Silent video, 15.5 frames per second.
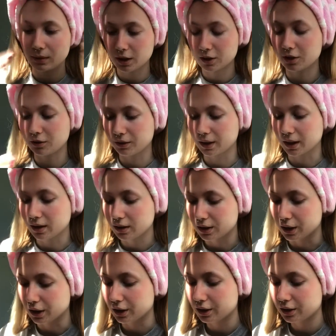So for this
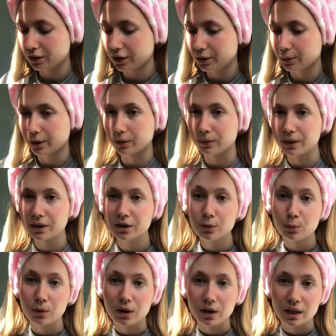look, you are going to
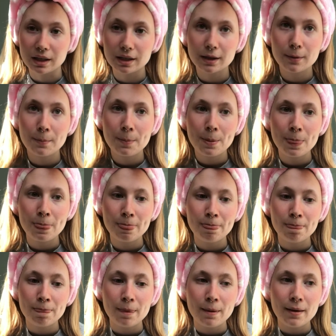want
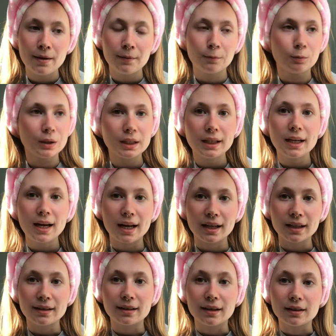really
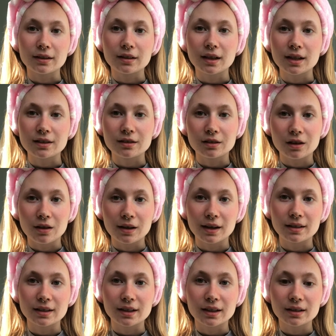any color as long
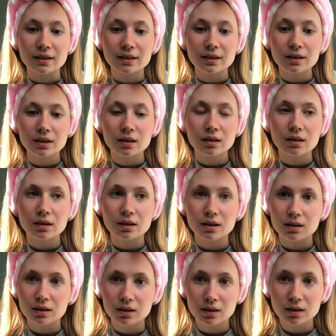as it's
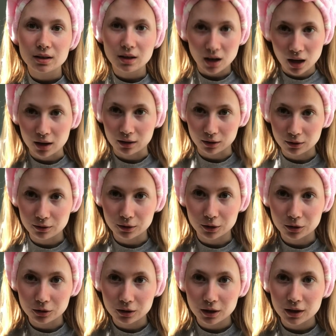colorful.
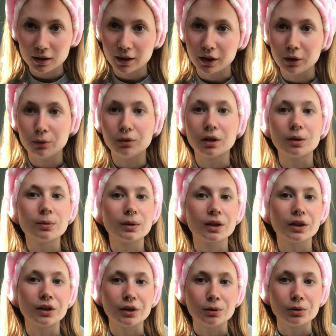Like, you don't want
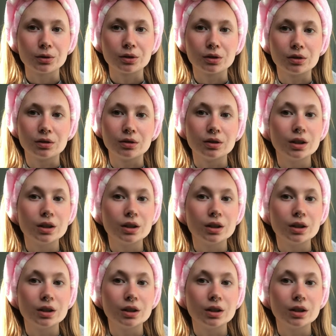a neutral.